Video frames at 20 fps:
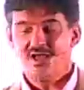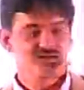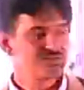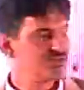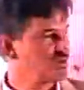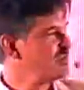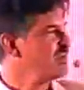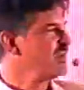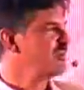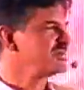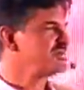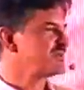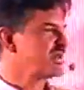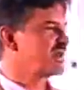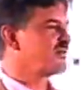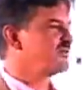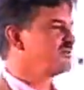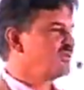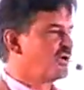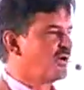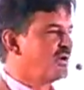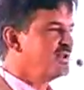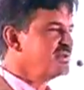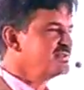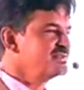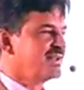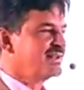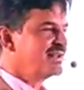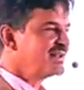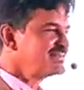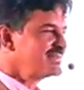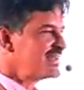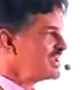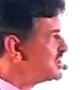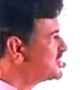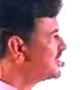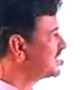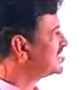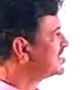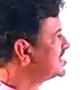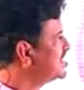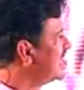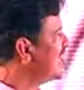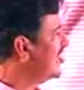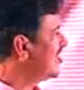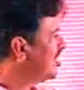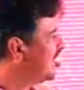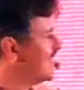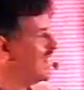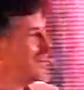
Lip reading: So people started flocking and said, that's interesting.